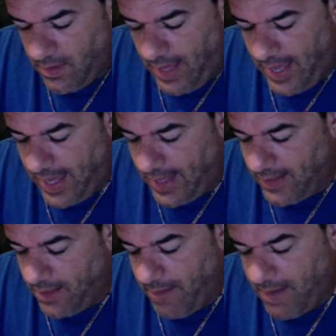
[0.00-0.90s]

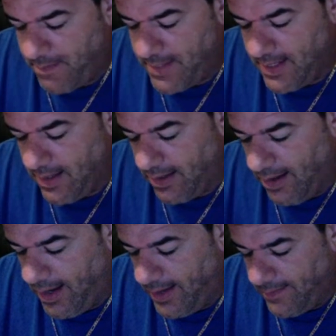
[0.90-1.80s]
and it might be a
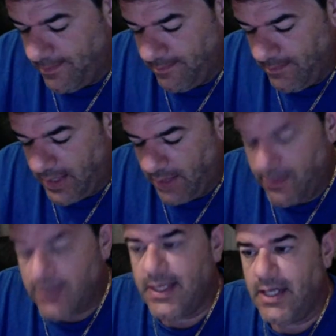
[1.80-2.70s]
guy. Like if
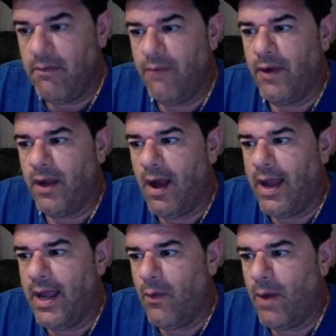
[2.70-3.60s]
you're dealing with a
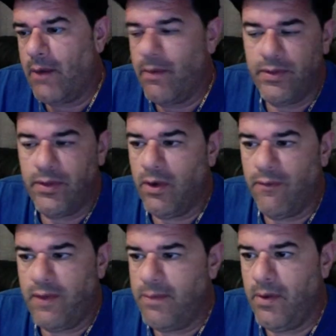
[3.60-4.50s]
guy at work, whether you're a
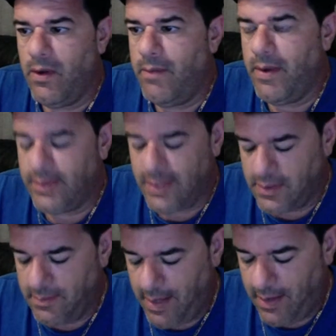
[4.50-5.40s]
female or male, it
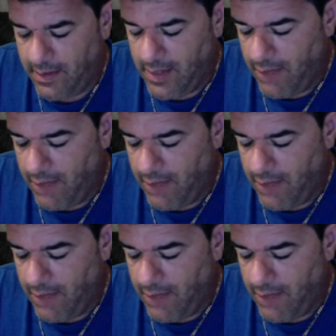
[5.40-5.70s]
doesn't matter.